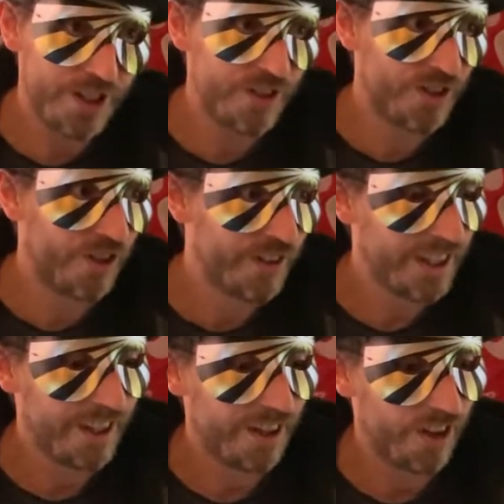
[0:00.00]
predictions on
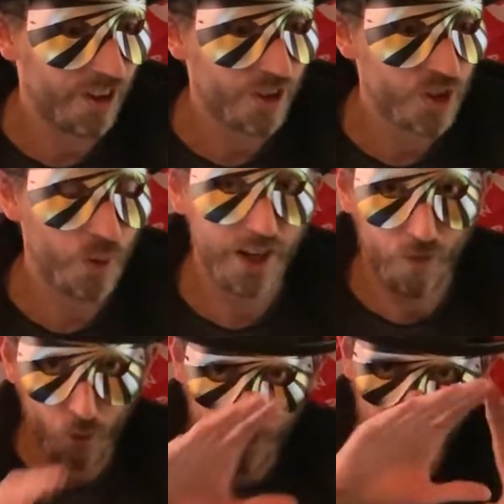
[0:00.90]
the on
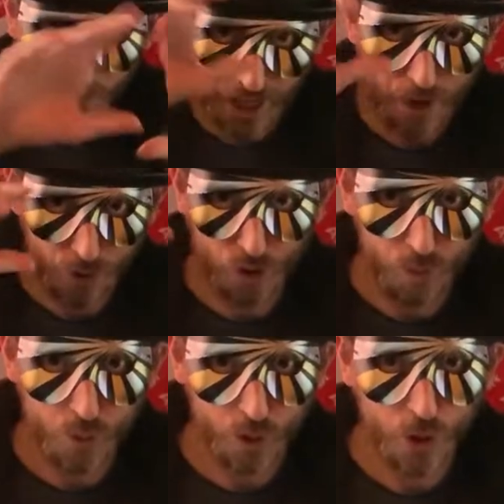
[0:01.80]
Twitter of how the
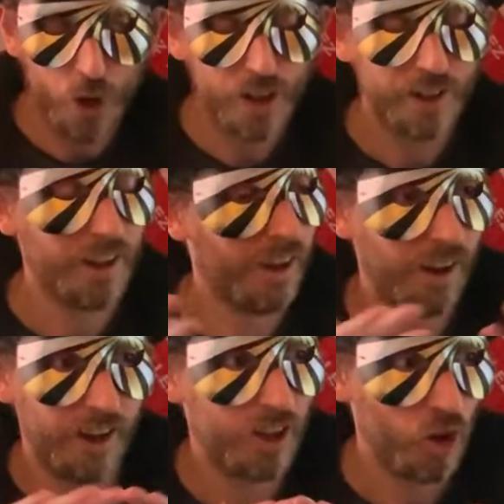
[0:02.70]
groups would look.
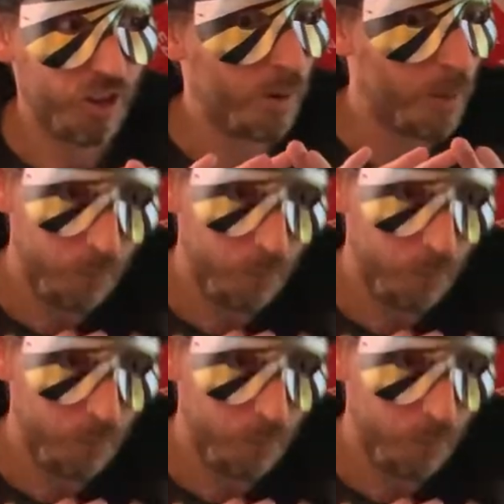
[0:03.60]
Got